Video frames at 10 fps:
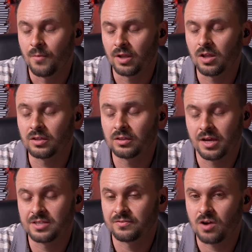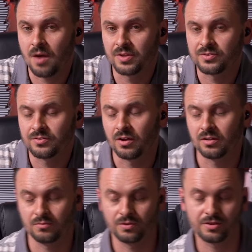but along the lines of comments,
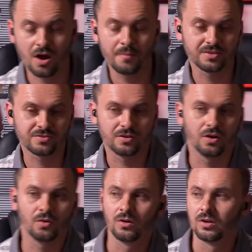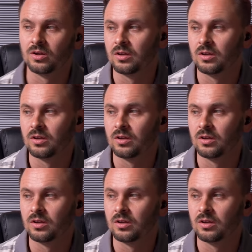uh, uh, with comments though,